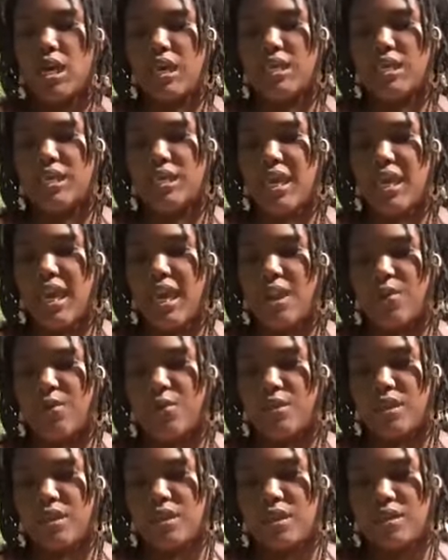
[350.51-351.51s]
cathect
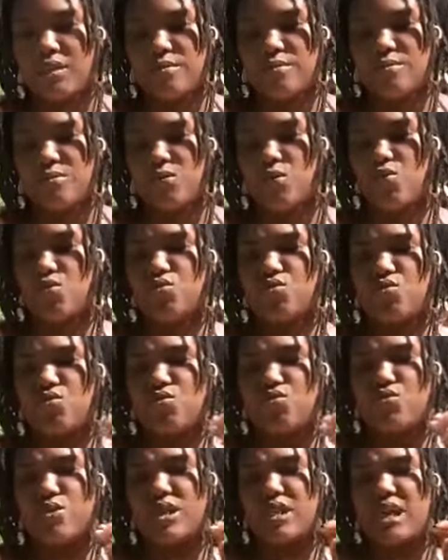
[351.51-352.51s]
with them.
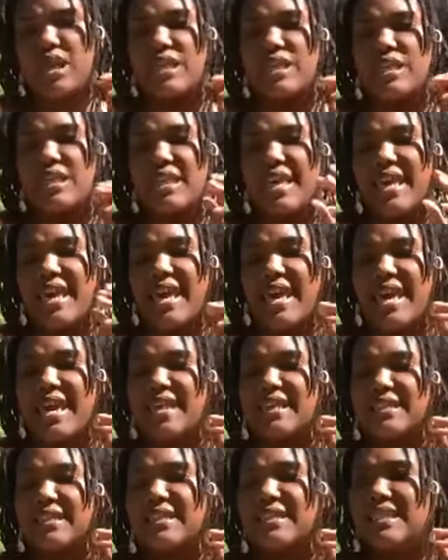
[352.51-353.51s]
Ooh, we
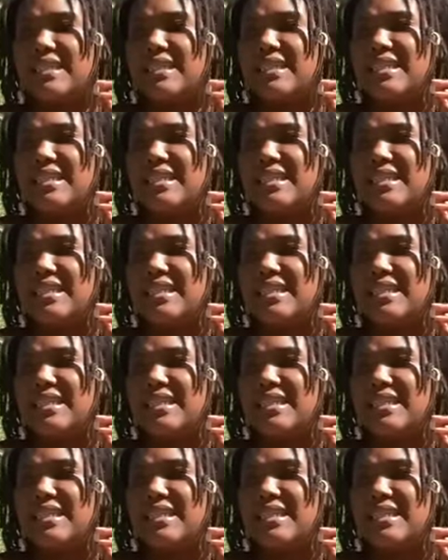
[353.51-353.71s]
cathect.